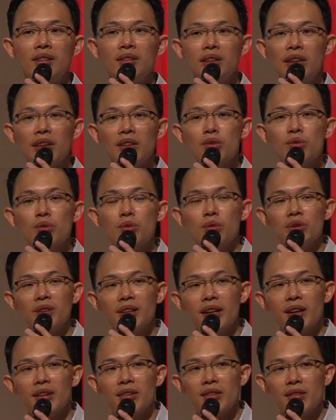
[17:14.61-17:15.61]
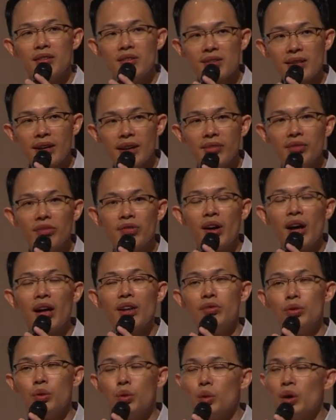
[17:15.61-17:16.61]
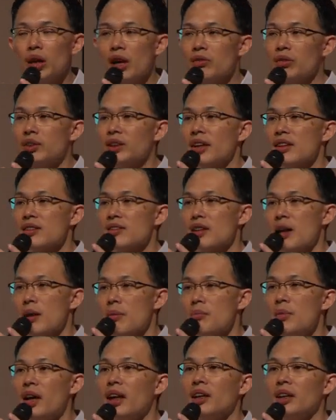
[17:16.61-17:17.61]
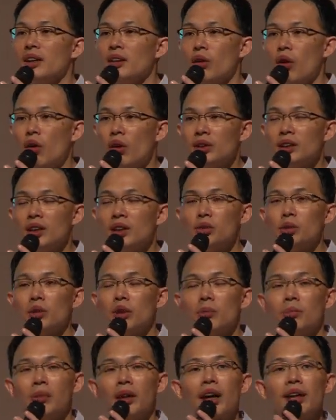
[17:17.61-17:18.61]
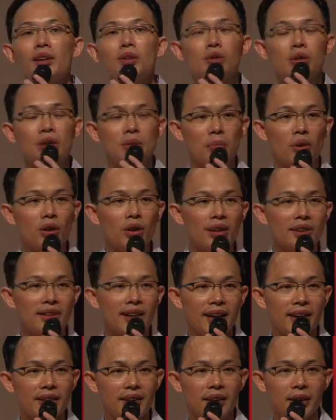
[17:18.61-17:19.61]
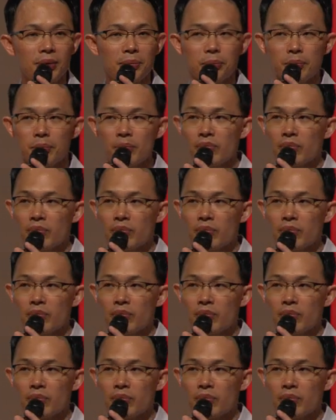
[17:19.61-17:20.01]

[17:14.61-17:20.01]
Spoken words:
needs to take the Sec5 O-level exam in order to apply to a polytechnic.